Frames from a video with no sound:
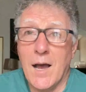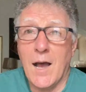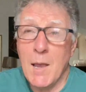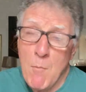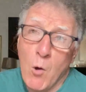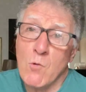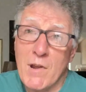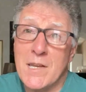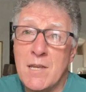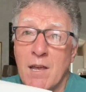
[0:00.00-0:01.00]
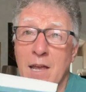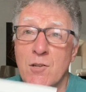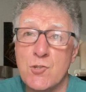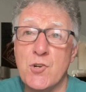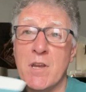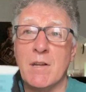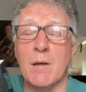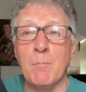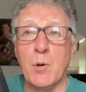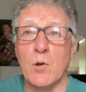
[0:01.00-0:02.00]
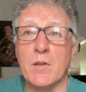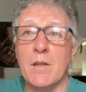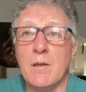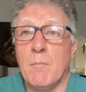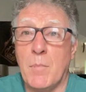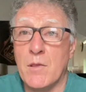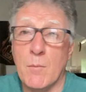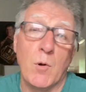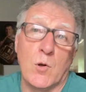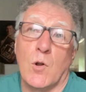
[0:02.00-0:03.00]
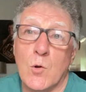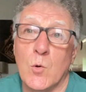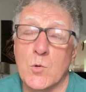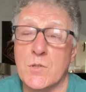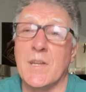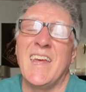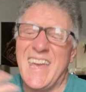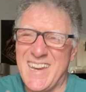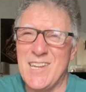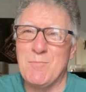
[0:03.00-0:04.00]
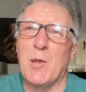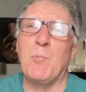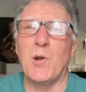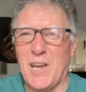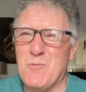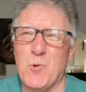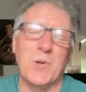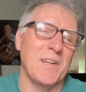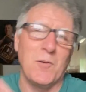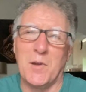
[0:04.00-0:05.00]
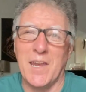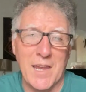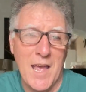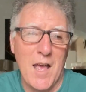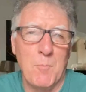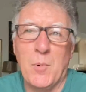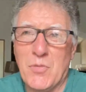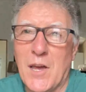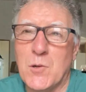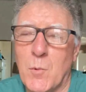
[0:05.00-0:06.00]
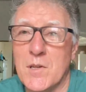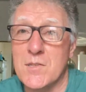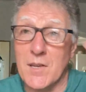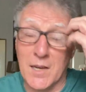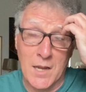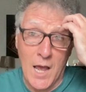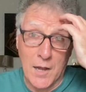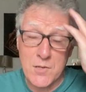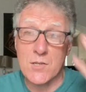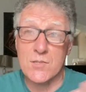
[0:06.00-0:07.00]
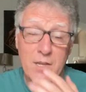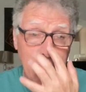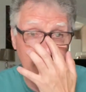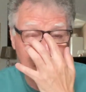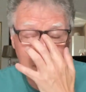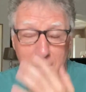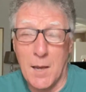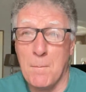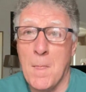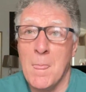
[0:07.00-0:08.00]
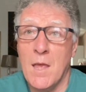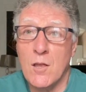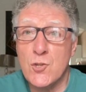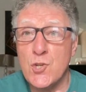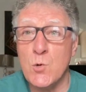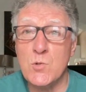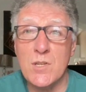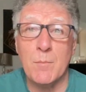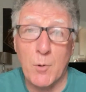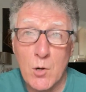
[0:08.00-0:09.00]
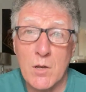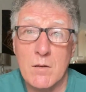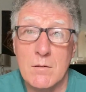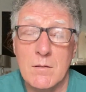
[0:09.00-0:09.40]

I'm already intrigued and pulled in by the book called Ghosted. It is my book. I wrote it. Okay, put that to one side. I'm just saying that choosing a book